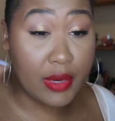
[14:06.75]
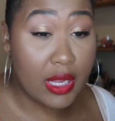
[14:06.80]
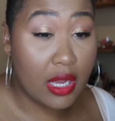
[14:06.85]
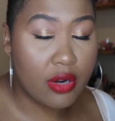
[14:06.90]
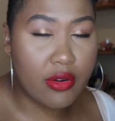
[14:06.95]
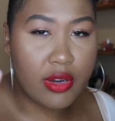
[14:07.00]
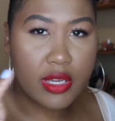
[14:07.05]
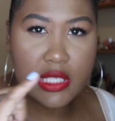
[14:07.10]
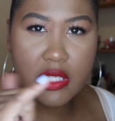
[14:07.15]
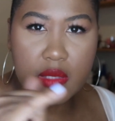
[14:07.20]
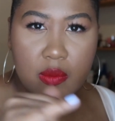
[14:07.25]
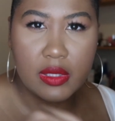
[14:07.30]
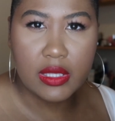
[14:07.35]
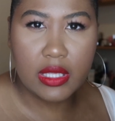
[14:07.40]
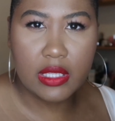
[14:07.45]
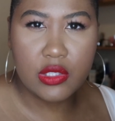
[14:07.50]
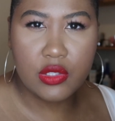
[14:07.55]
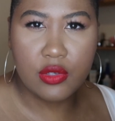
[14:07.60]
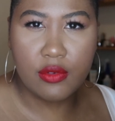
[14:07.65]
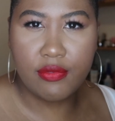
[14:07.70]
not crazy about
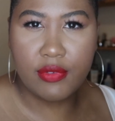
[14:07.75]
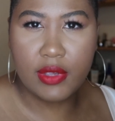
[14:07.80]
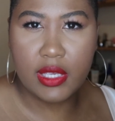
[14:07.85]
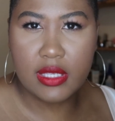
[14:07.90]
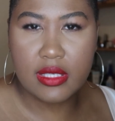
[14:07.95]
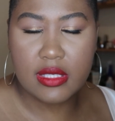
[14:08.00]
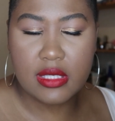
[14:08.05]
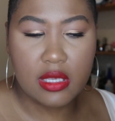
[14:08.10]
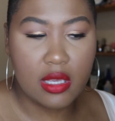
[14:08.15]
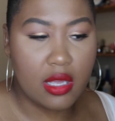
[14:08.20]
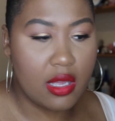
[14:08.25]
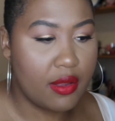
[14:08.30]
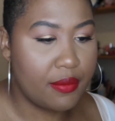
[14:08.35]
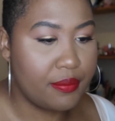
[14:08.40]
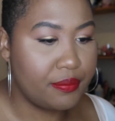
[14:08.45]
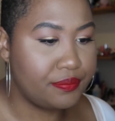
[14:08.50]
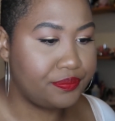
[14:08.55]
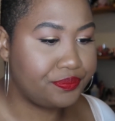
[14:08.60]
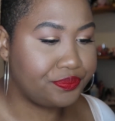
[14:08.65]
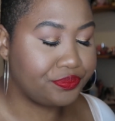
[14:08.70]
that Too Faced.
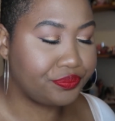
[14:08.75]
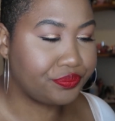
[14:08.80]
Um,